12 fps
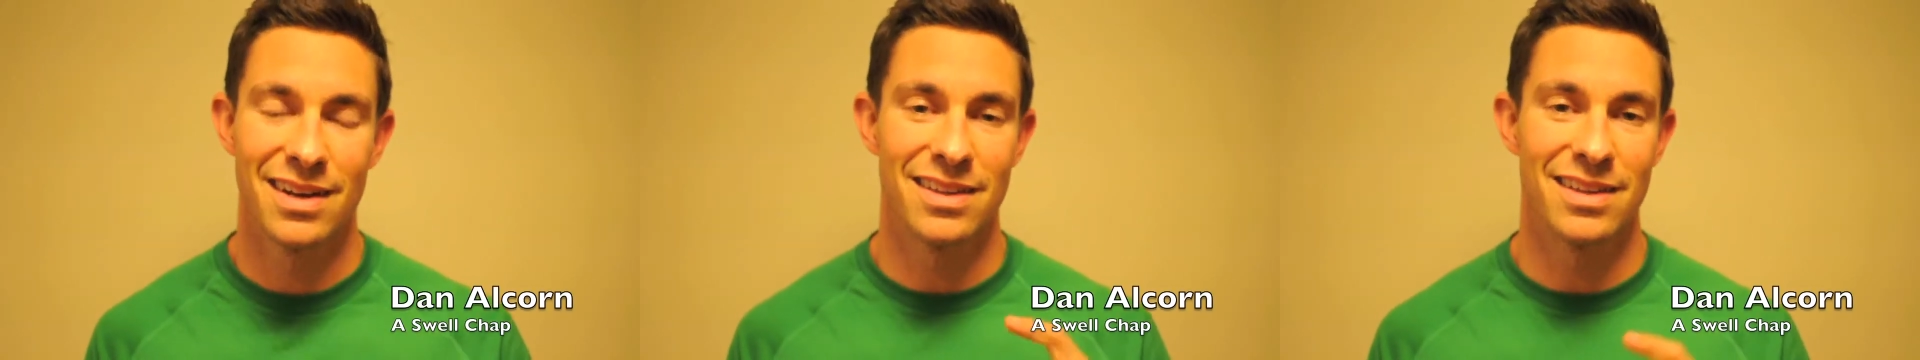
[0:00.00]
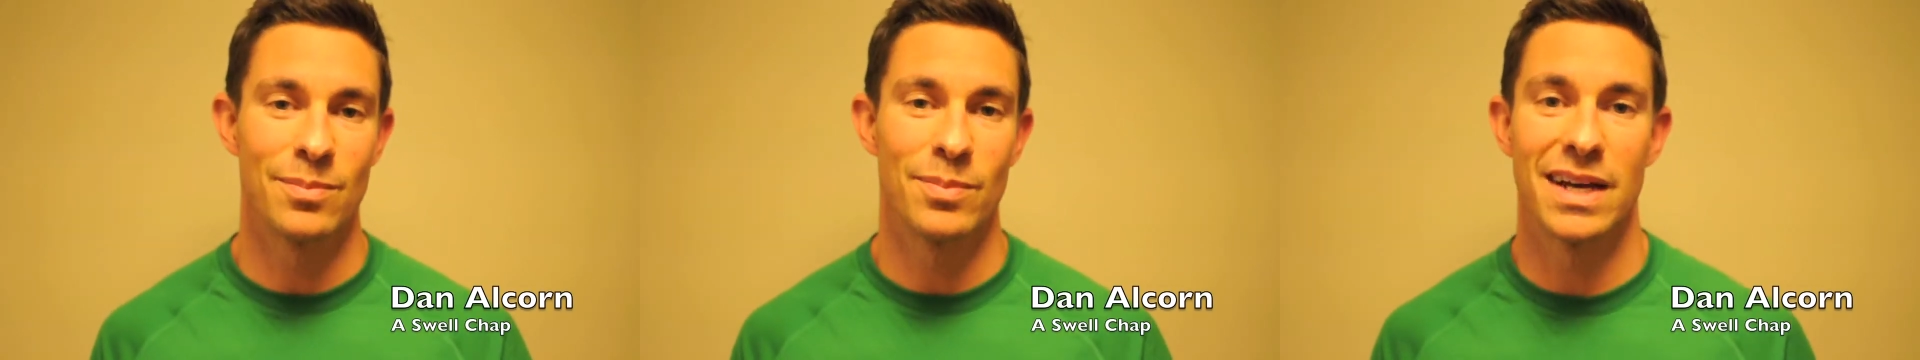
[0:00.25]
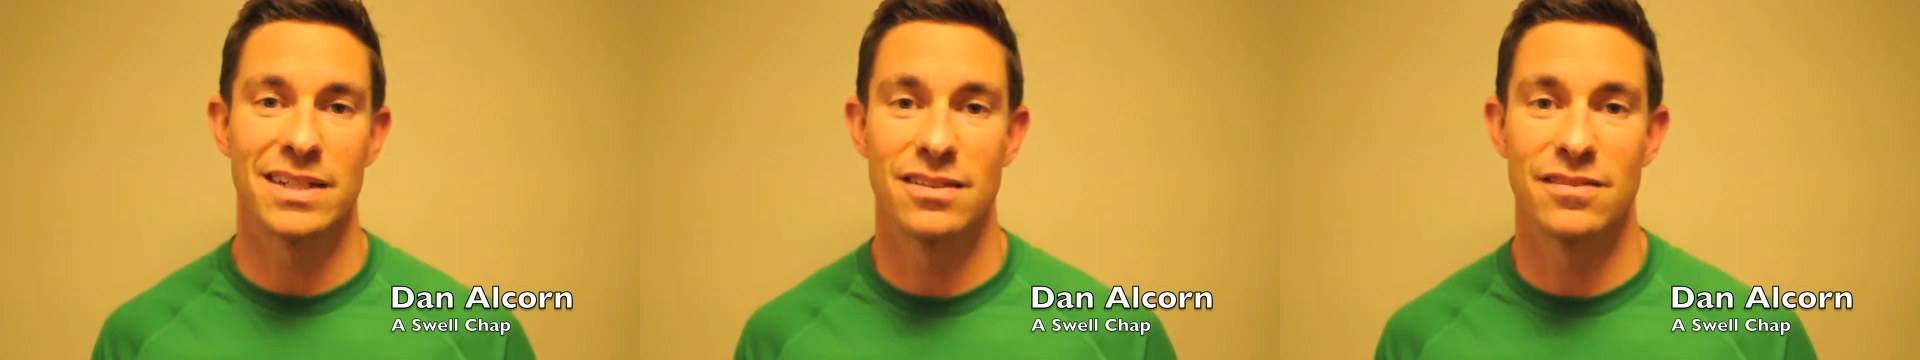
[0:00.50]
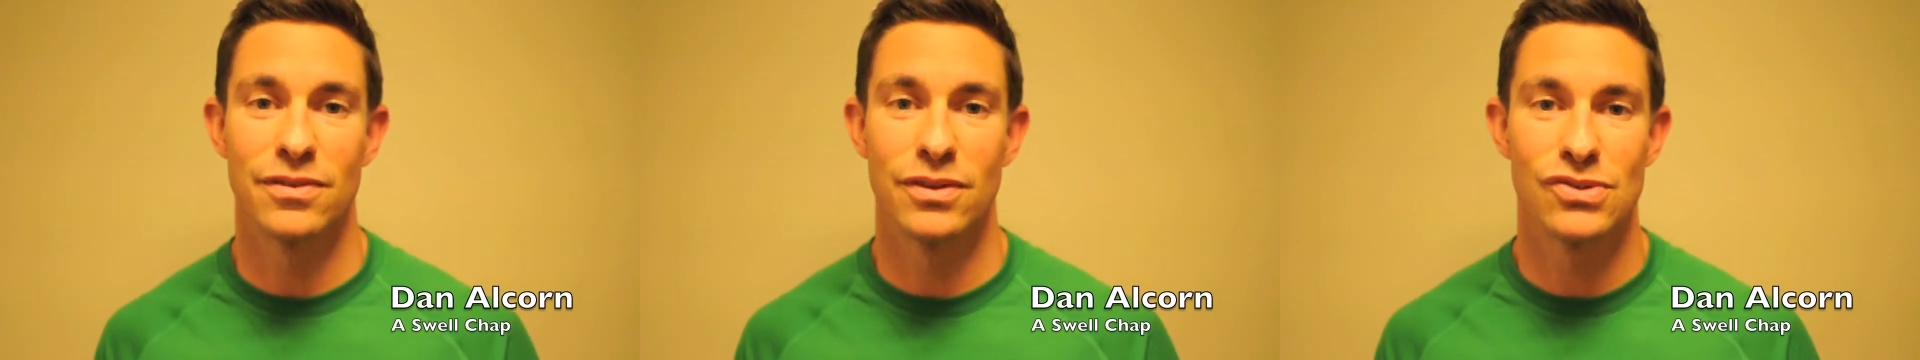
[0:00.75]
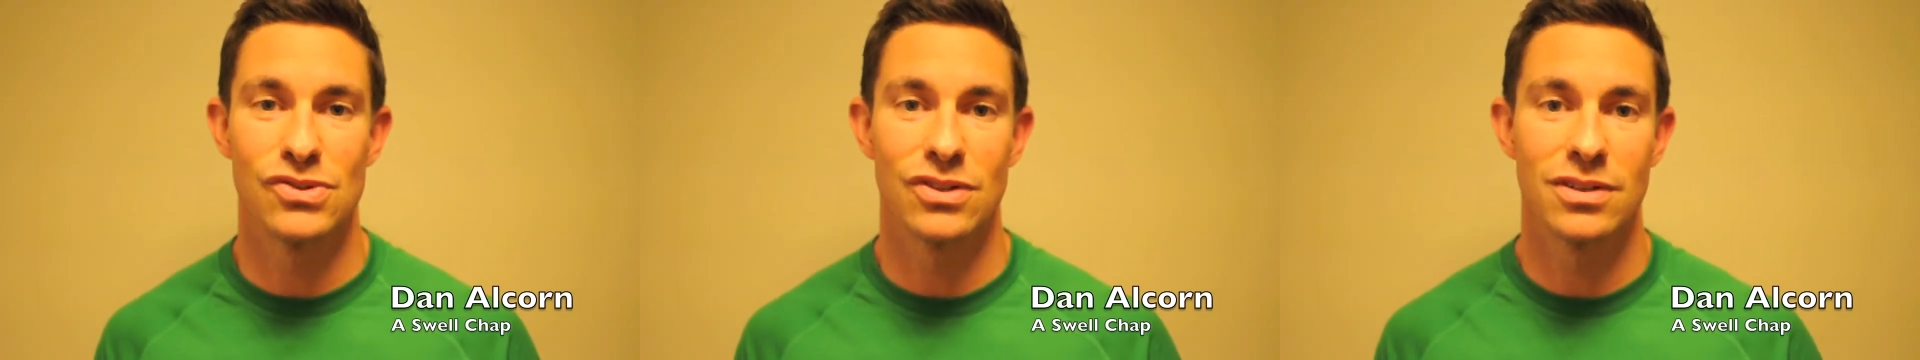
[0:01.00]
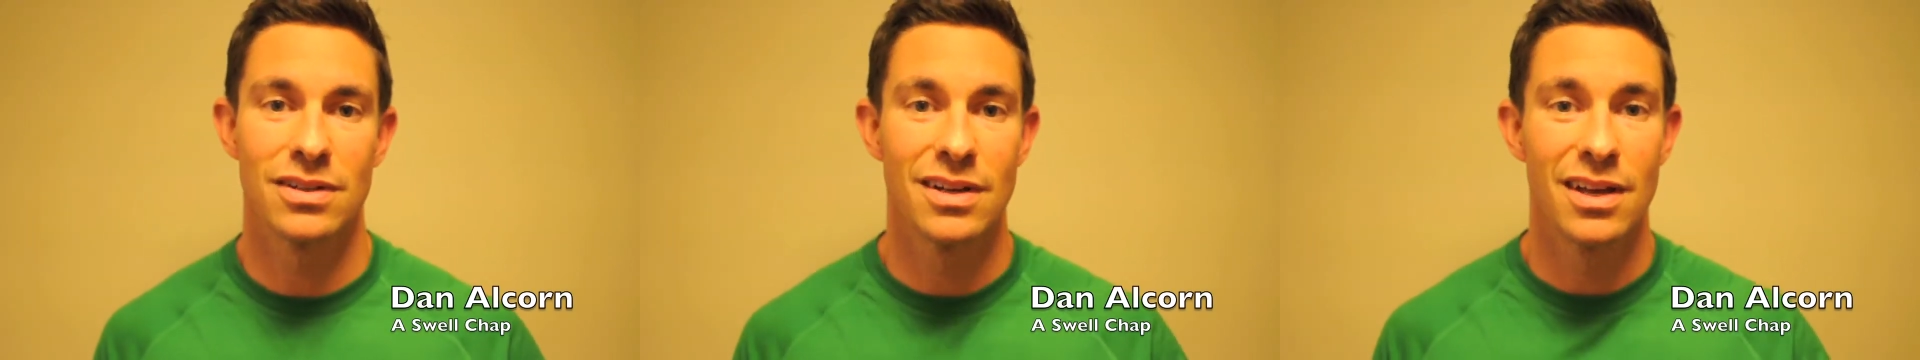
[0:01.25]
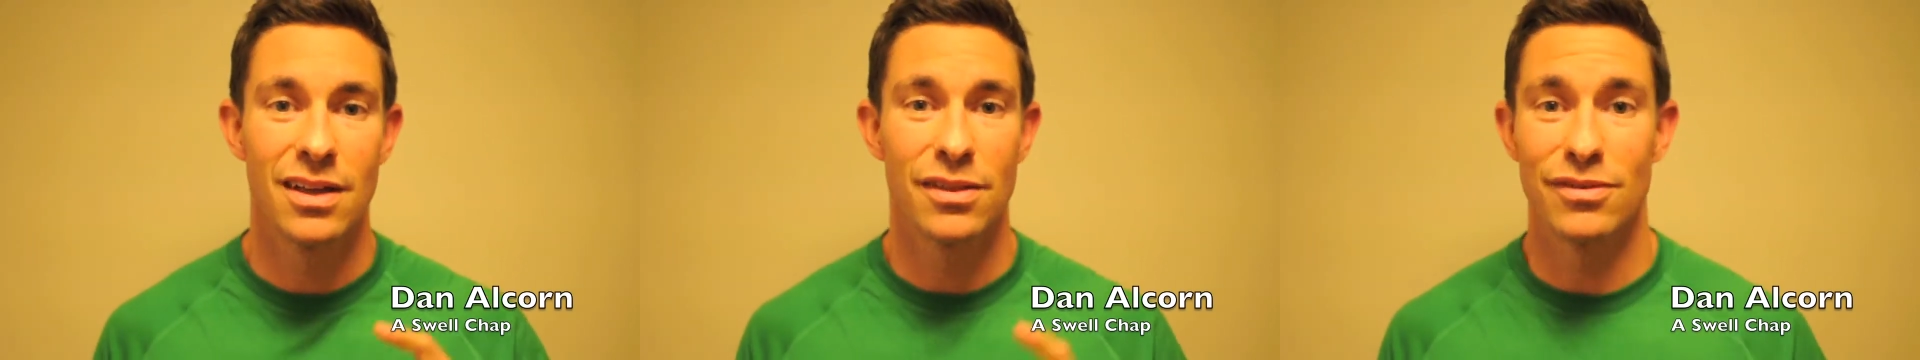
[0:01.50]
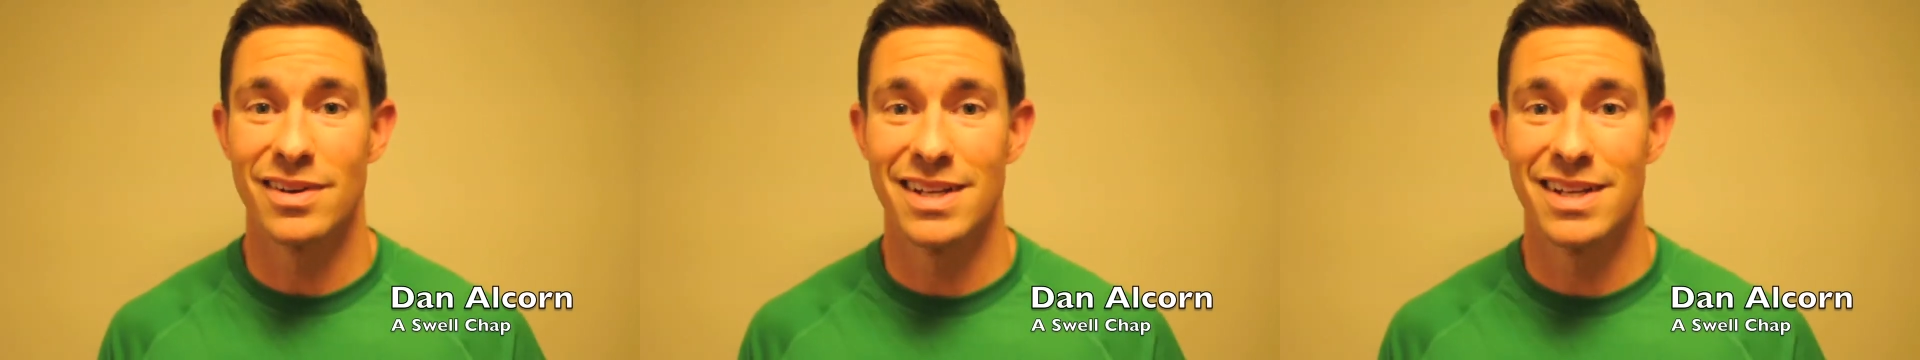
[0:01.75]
Think Back to the Future, Three